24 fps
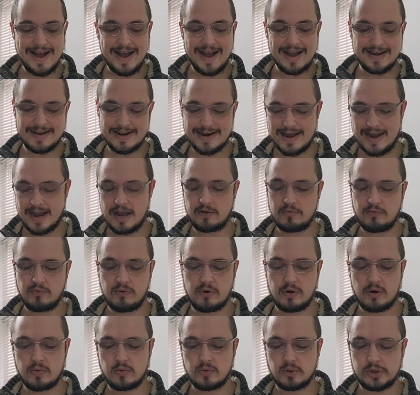and
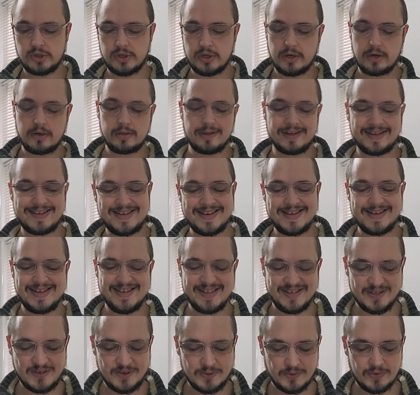agriculture are the
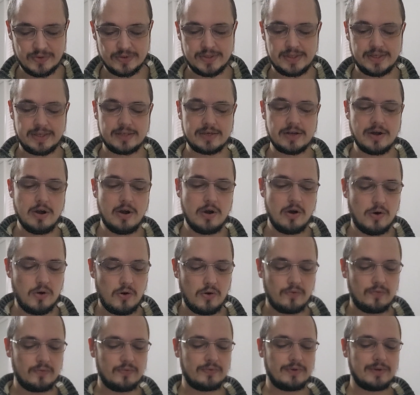key sources
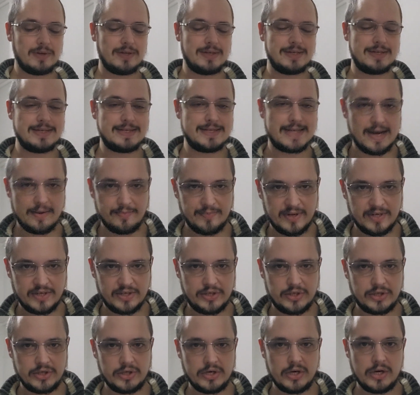of
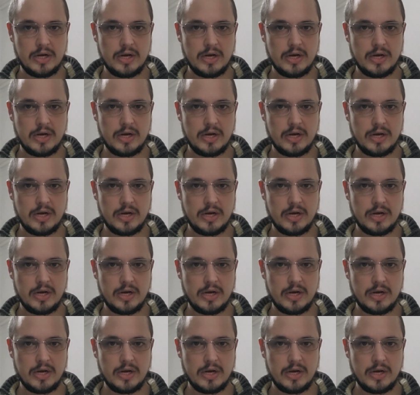damage.